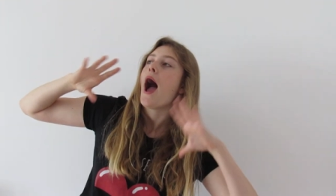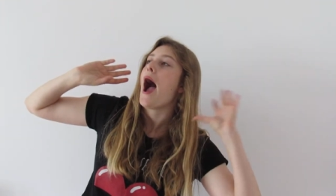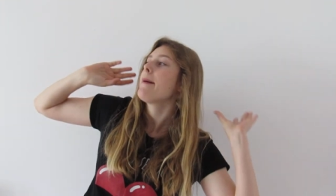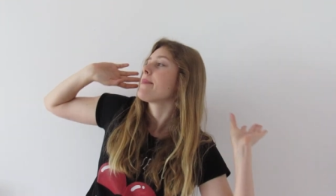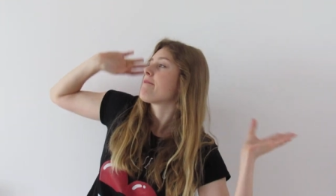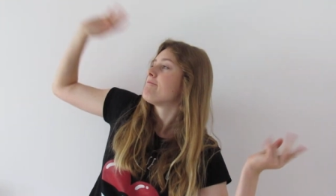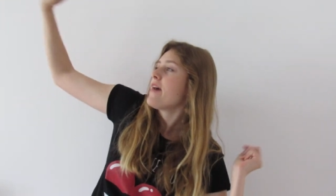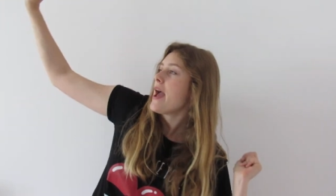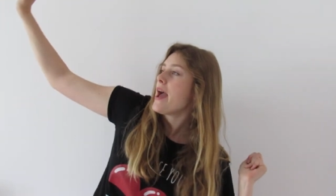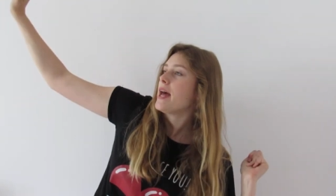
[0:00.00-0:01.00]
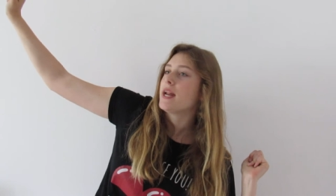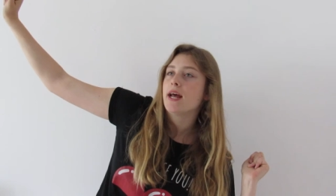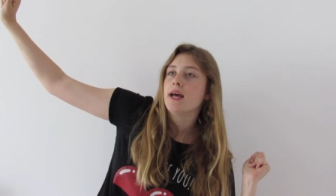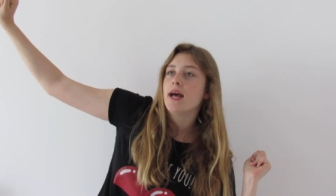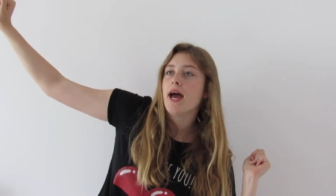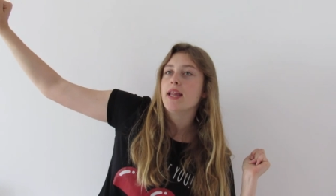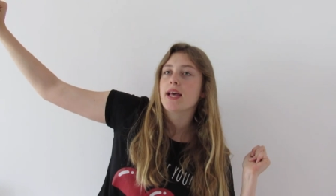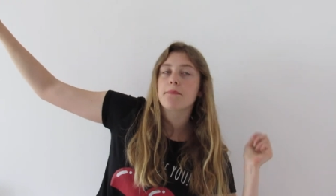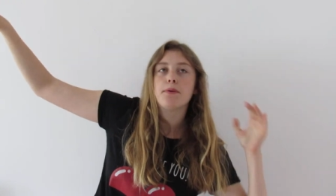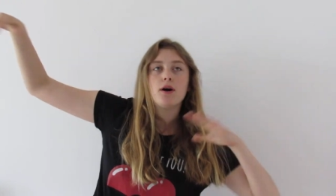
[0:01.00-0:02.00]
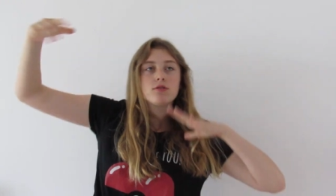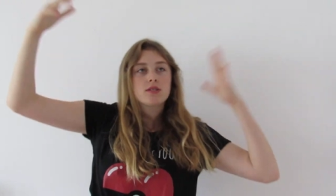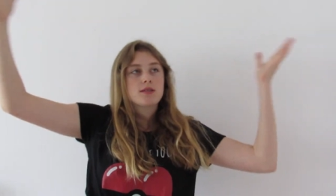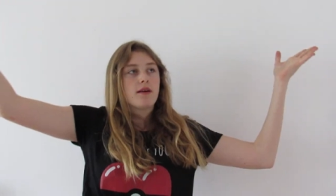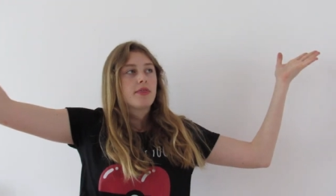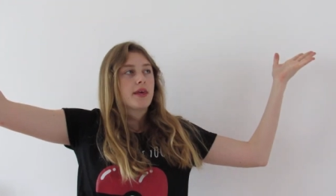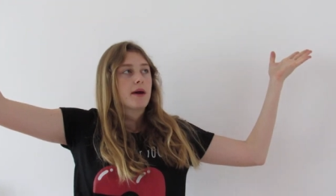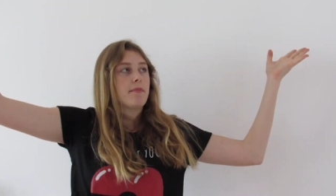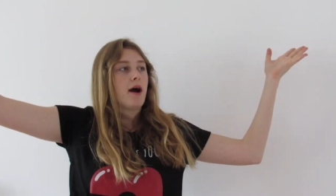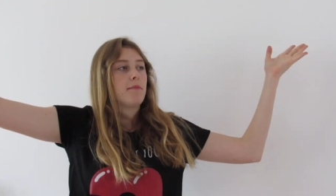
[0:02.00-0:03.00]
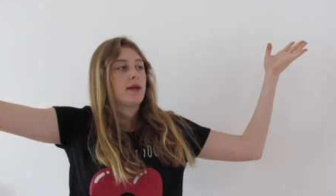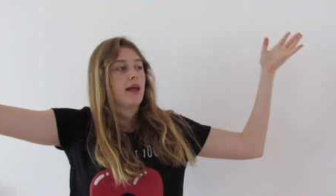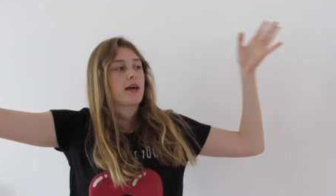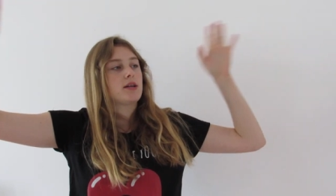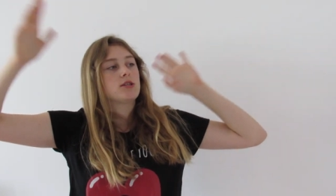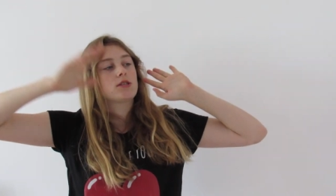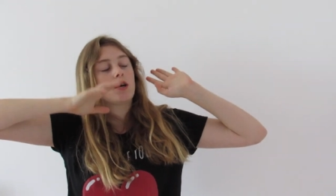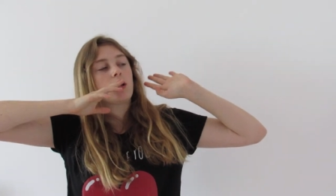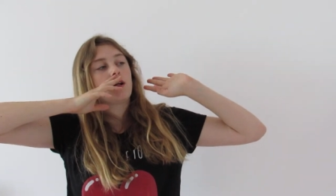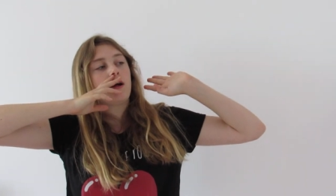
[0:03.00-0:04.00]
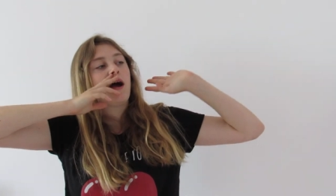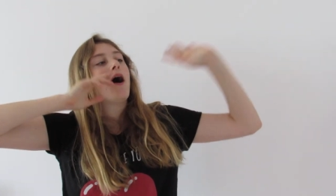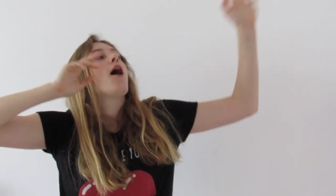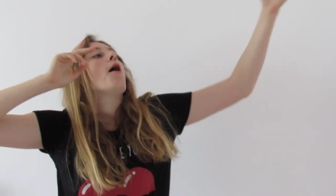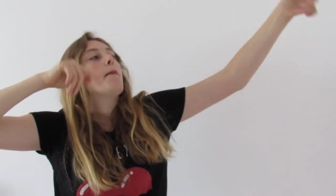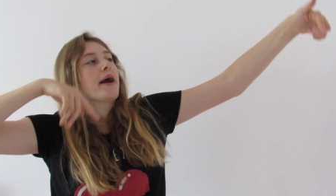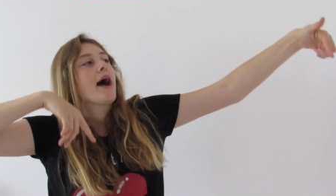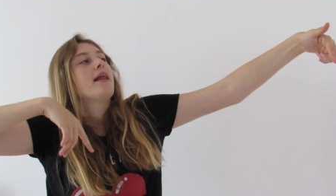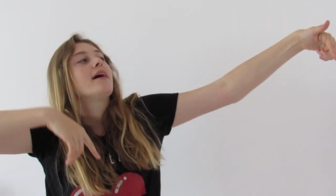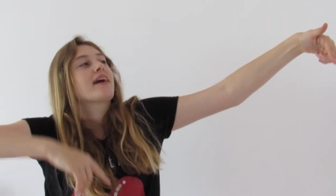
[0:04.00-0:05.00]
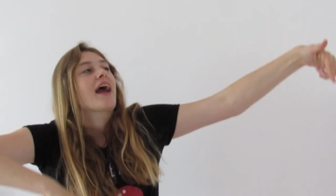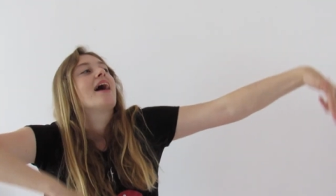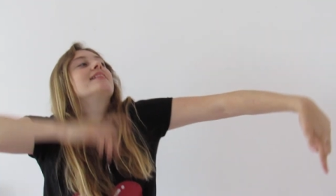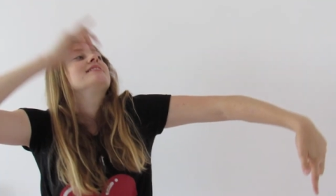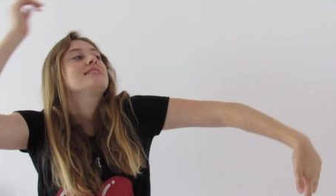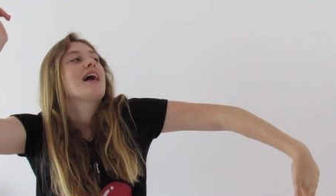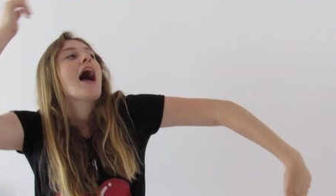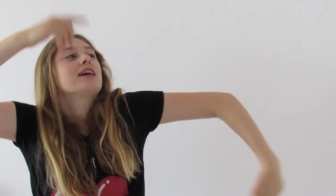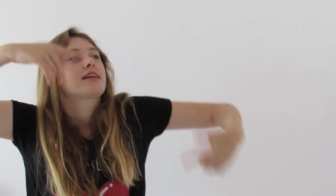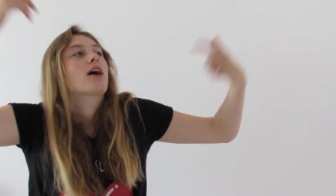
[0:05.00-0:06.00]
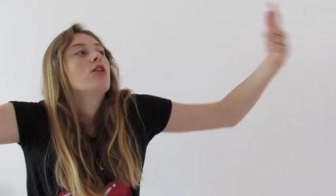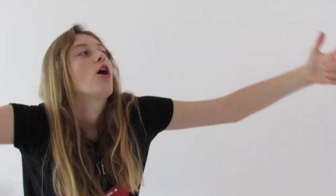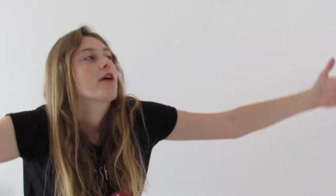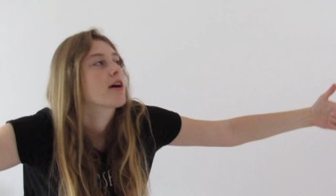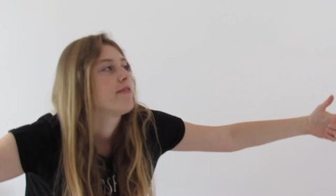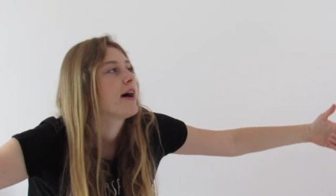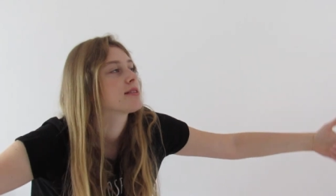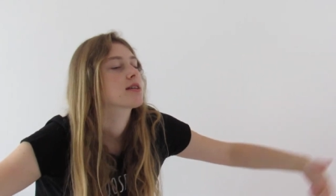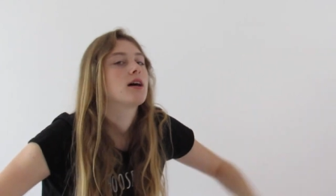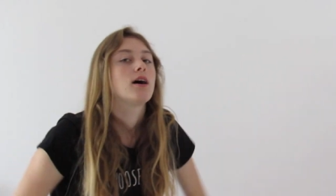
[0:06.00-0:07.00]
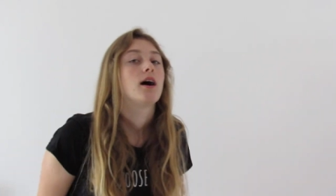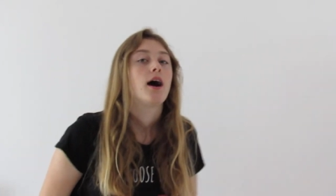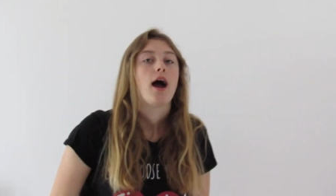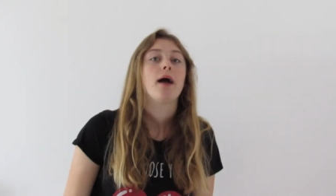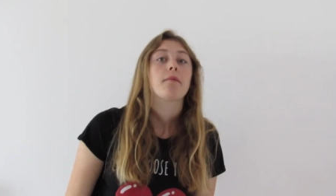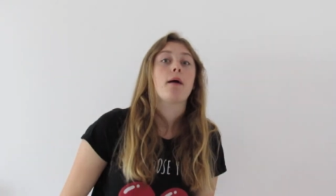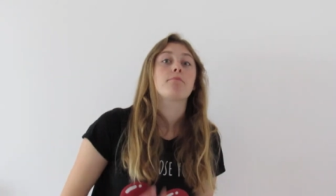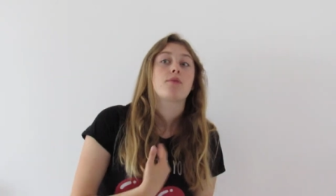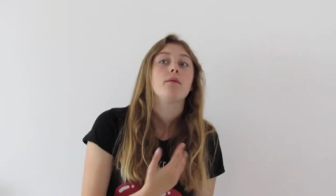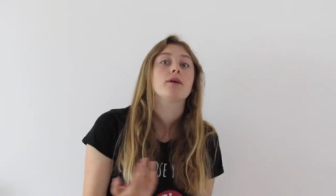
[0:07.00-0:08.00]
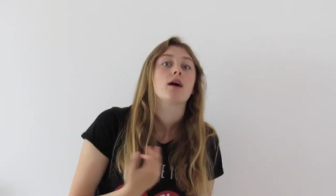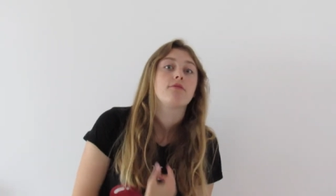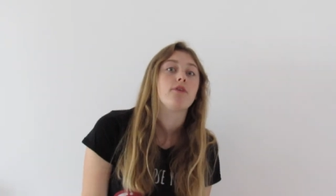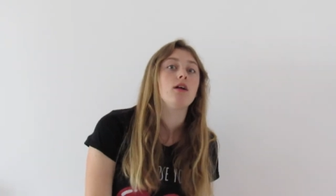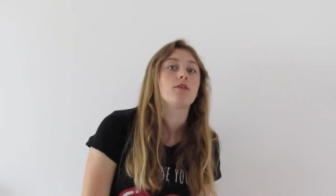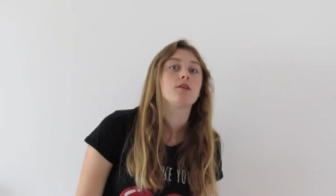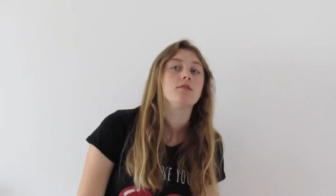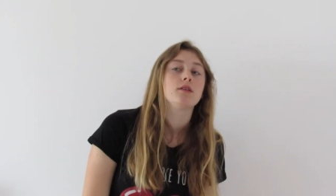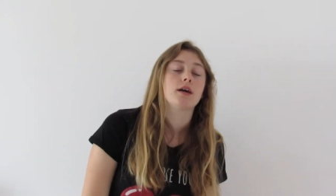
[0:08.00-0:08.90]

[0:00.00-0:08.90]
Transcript: I'm your fan, and like post something about me, like say, oh my god, like this is hashtag Laura Kowalska. I'm, I'm probably gonna follow you.